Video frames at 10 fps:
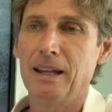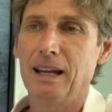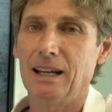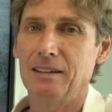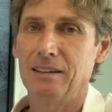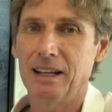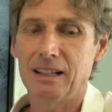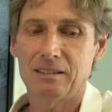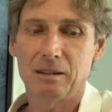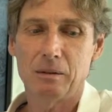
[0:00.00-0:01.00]
and
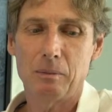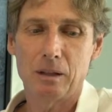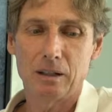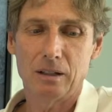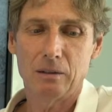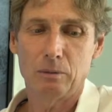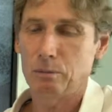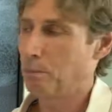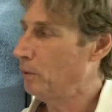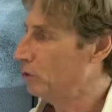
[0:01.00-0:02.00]
that
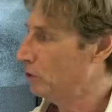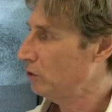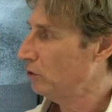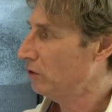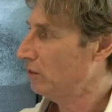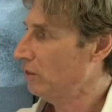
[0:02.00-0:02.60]
produces